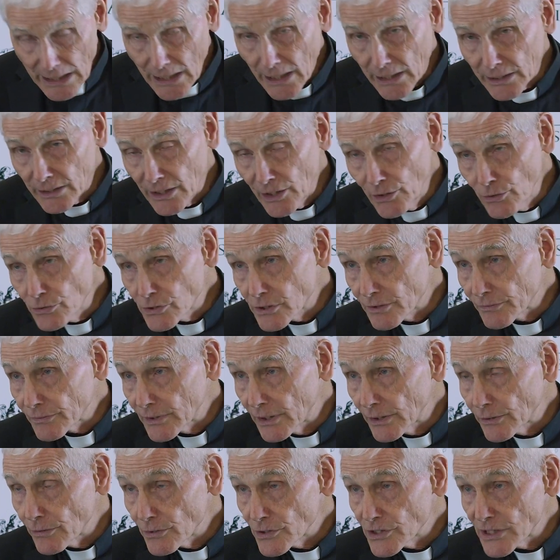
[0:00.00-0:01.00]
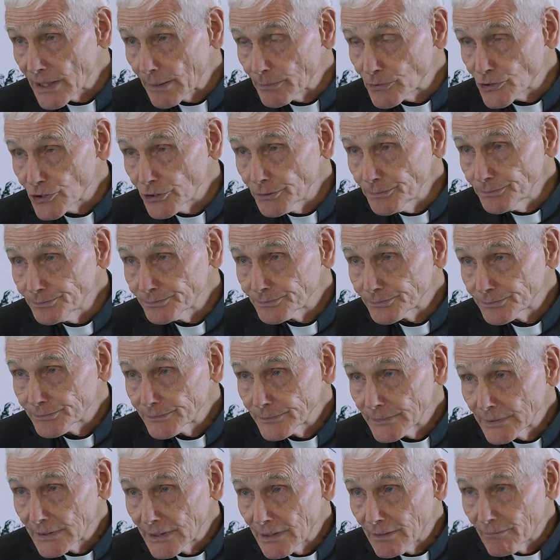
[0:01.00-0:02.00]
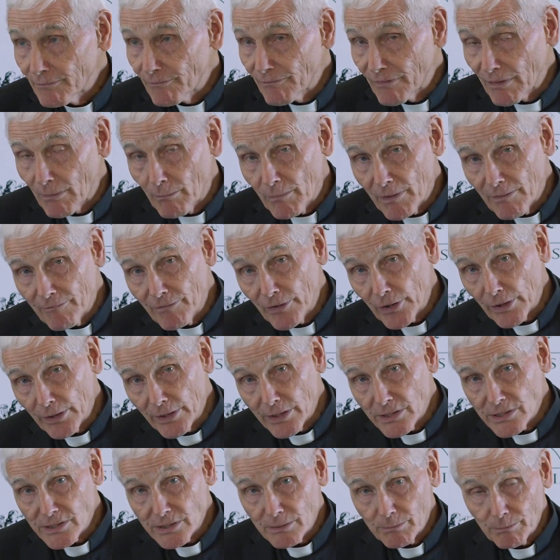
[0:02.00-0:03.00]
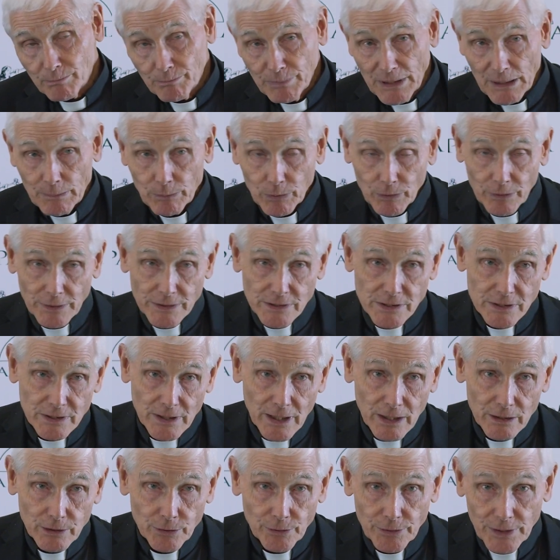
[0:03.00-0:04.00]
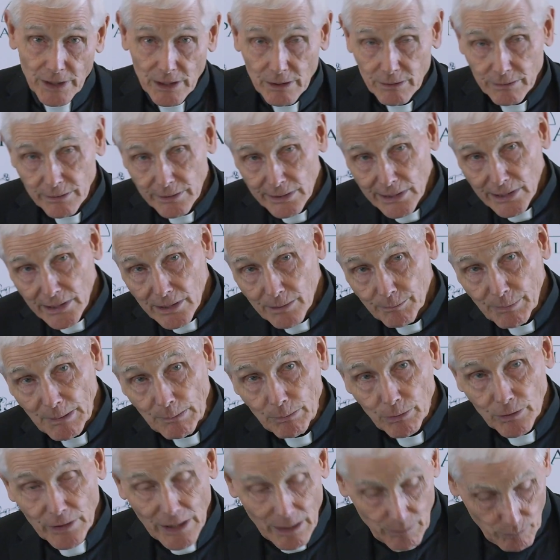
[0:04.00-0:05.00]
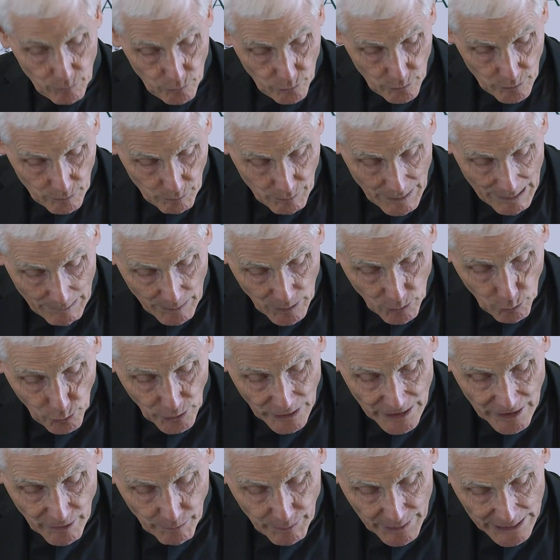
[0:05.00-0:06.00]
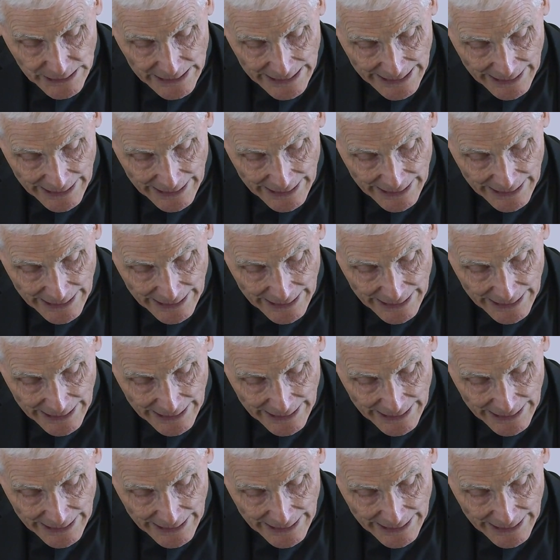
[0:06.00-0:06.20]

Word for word: on the use of contraception from various people, including people that maybe wouldn't have been